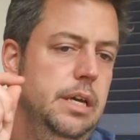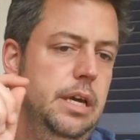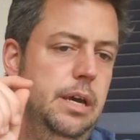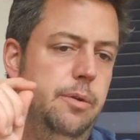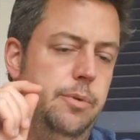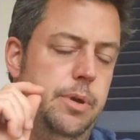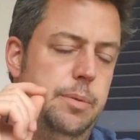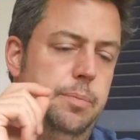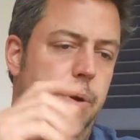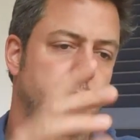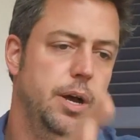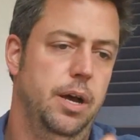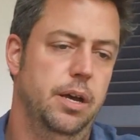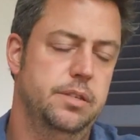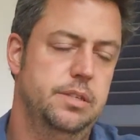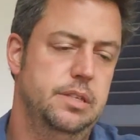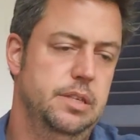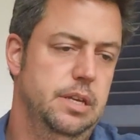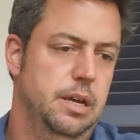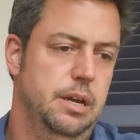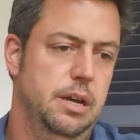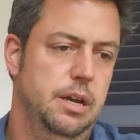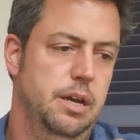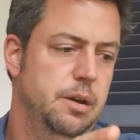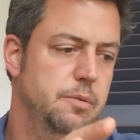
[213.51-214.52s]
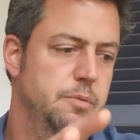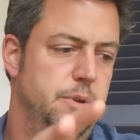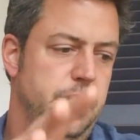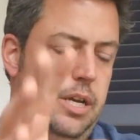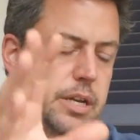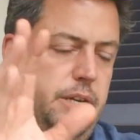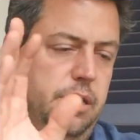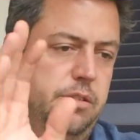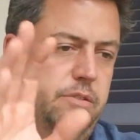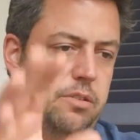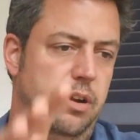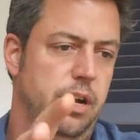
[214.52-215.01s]
We passed, uh, we
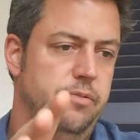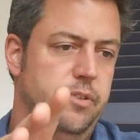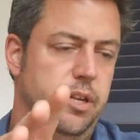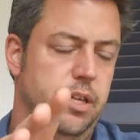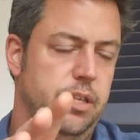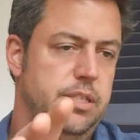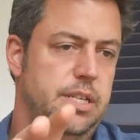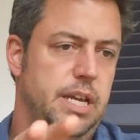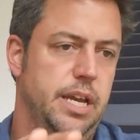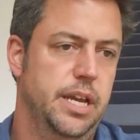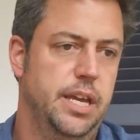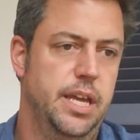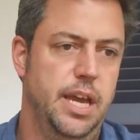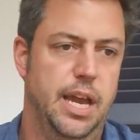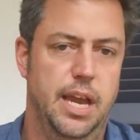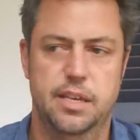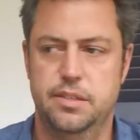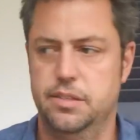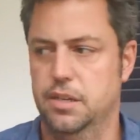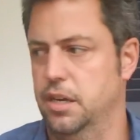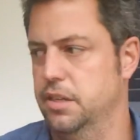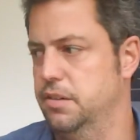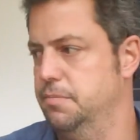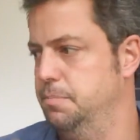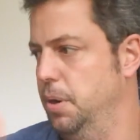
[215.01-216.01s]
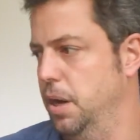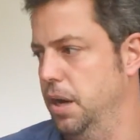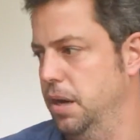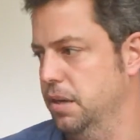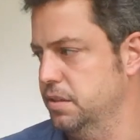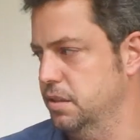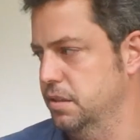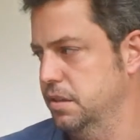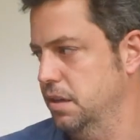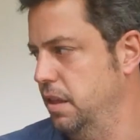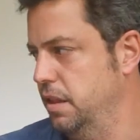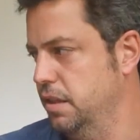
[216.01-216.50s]
could drive another ten k's, and I
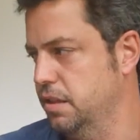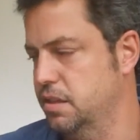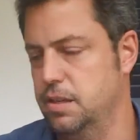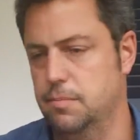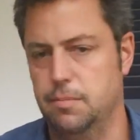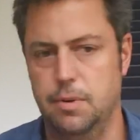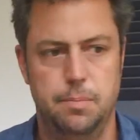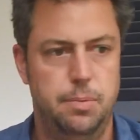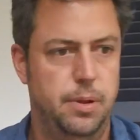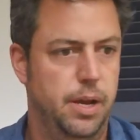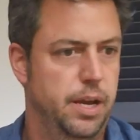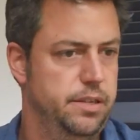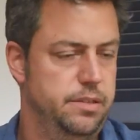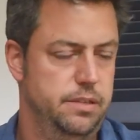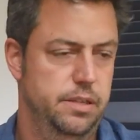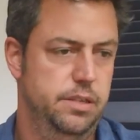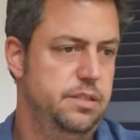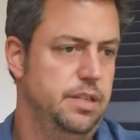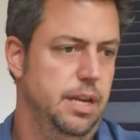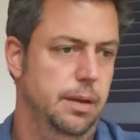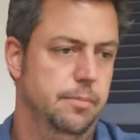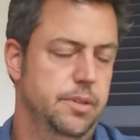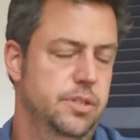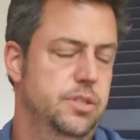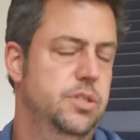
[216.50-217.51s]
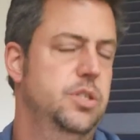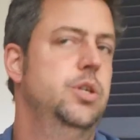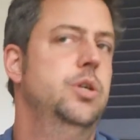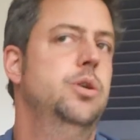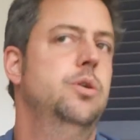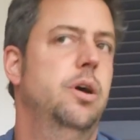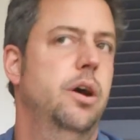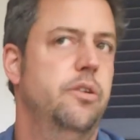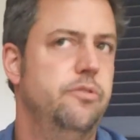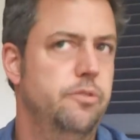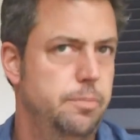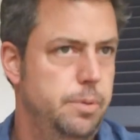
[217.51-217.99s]
passed another similar place. This time there's
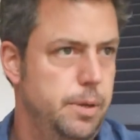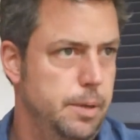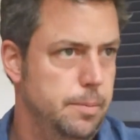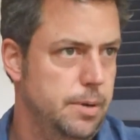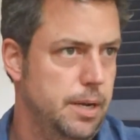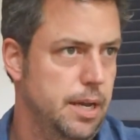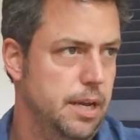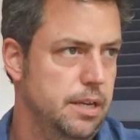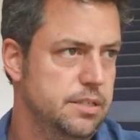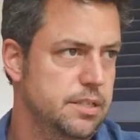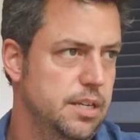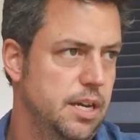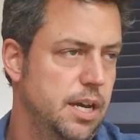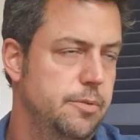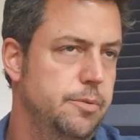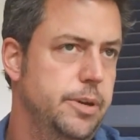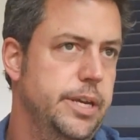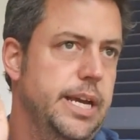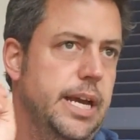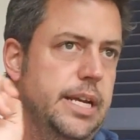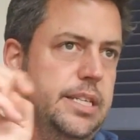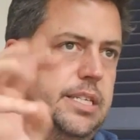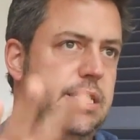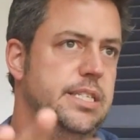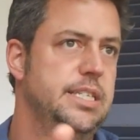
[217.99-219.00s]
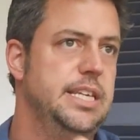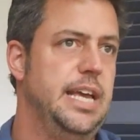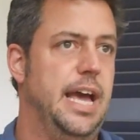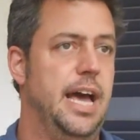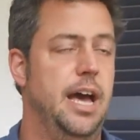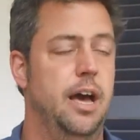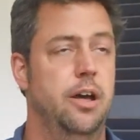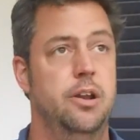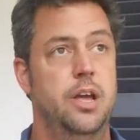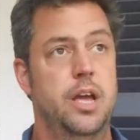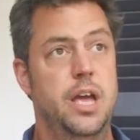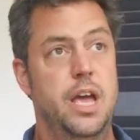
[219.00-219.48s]
two hundred people outside. We get to
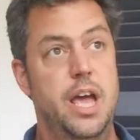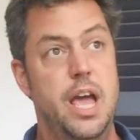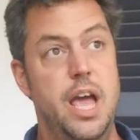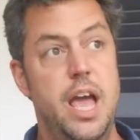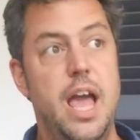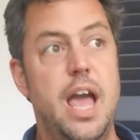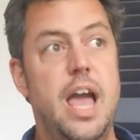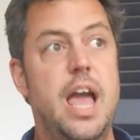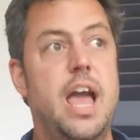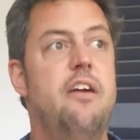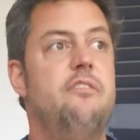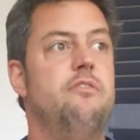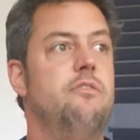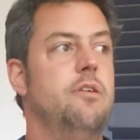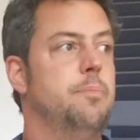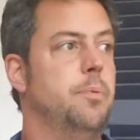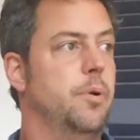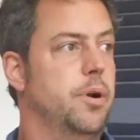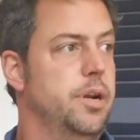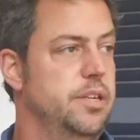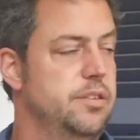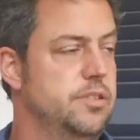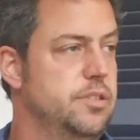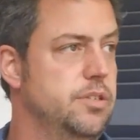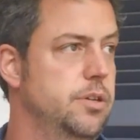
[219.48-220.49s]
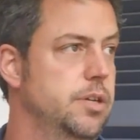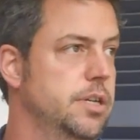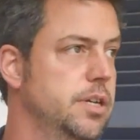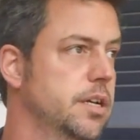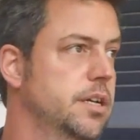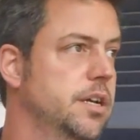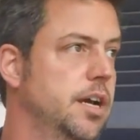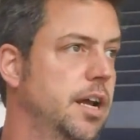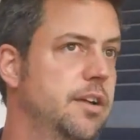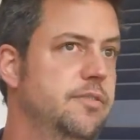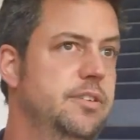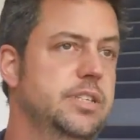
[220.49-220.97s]
town. Everybody's doing a
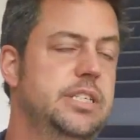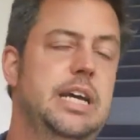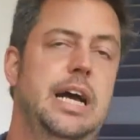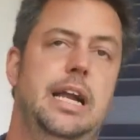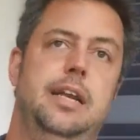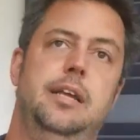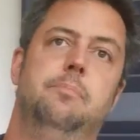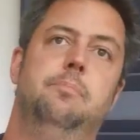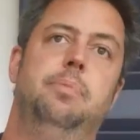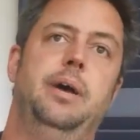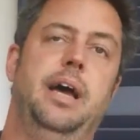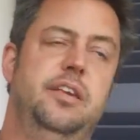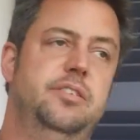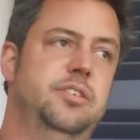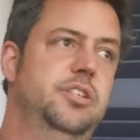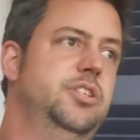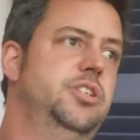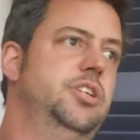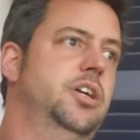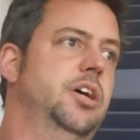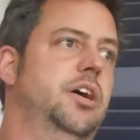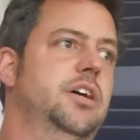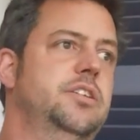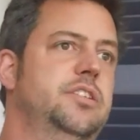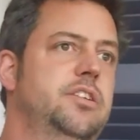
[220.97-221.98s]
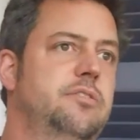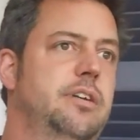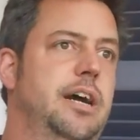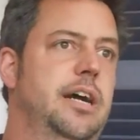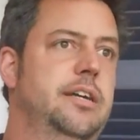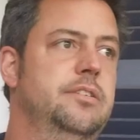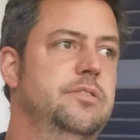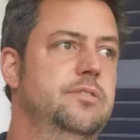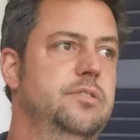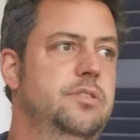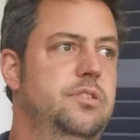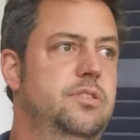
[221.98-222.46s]
kind of Italian passeggiata
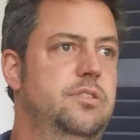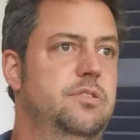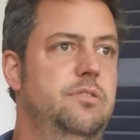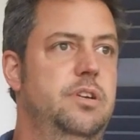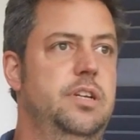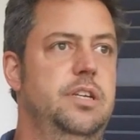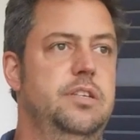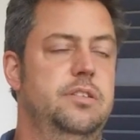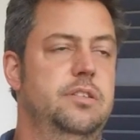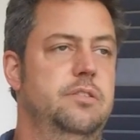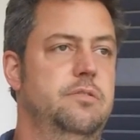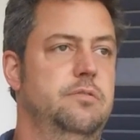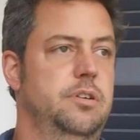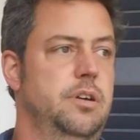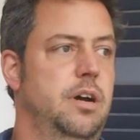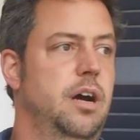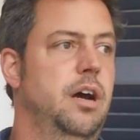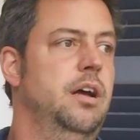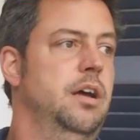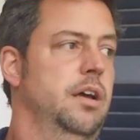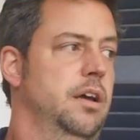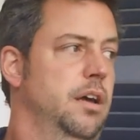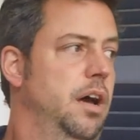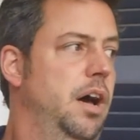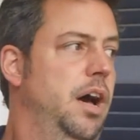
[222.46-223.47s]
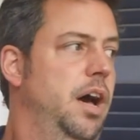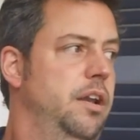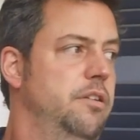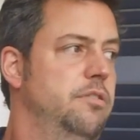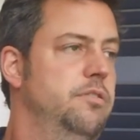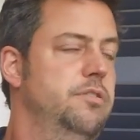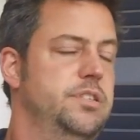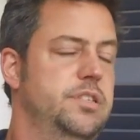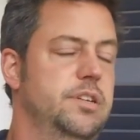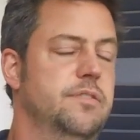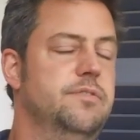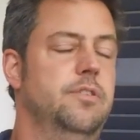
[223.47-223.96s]
out on the streets. There are
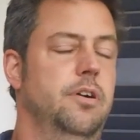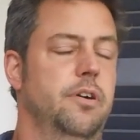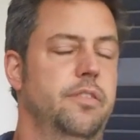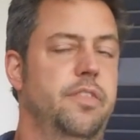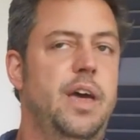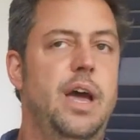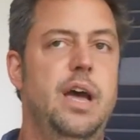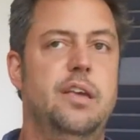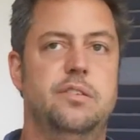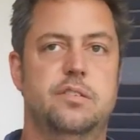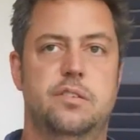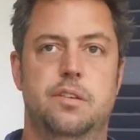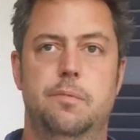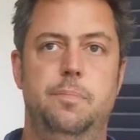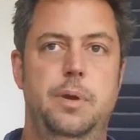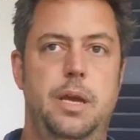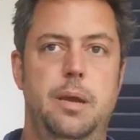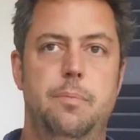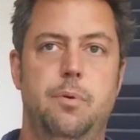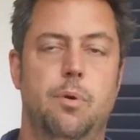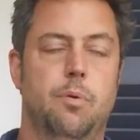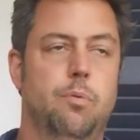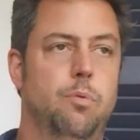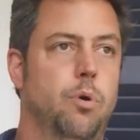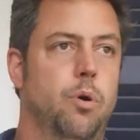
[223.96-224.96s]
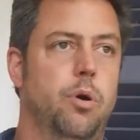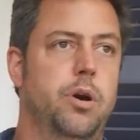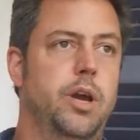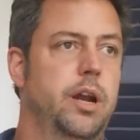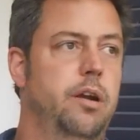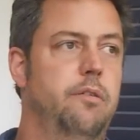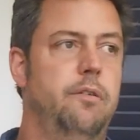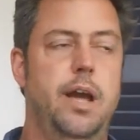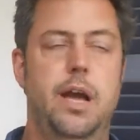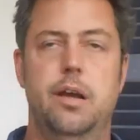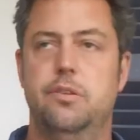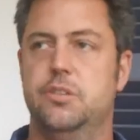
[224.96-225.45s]
hundreds, if not thousands of people walking
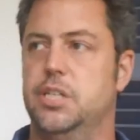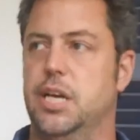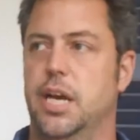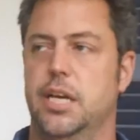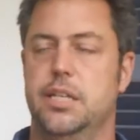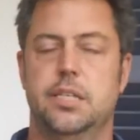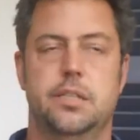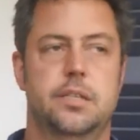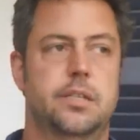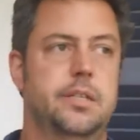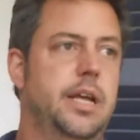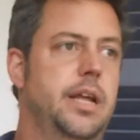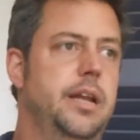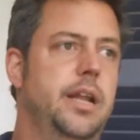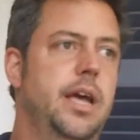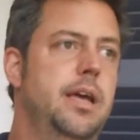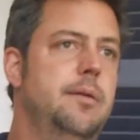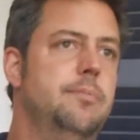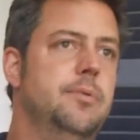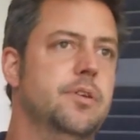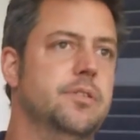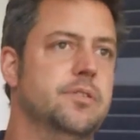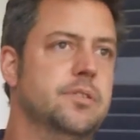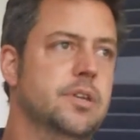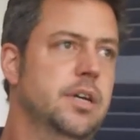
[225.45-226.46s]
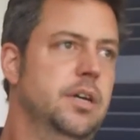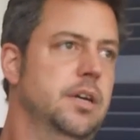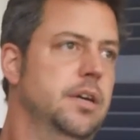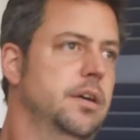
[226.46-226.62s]
around, chatting mm. to their neighbours.